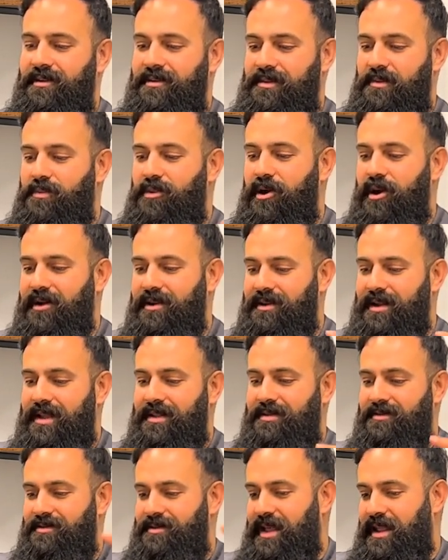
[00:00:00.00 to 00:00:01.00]
the part
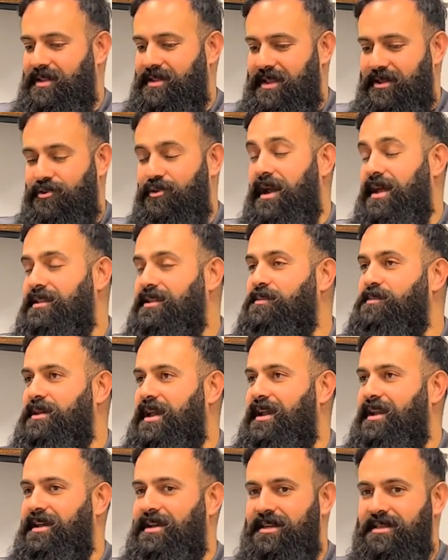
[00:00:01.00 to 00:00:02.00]
that that you end up
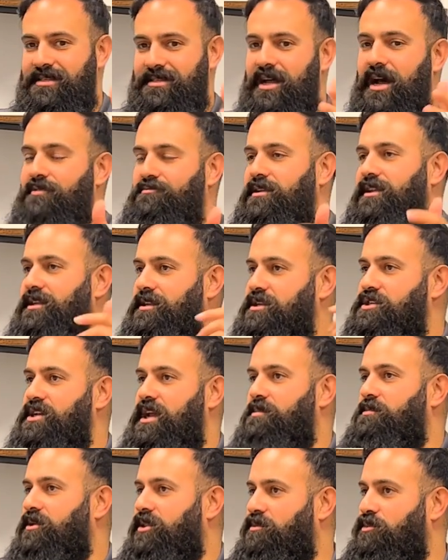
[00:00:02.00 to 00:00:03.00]
getting is not really the
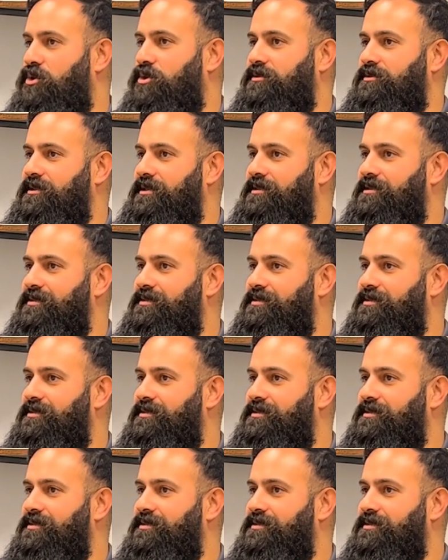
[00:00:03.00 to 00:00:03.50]
shape of the mold,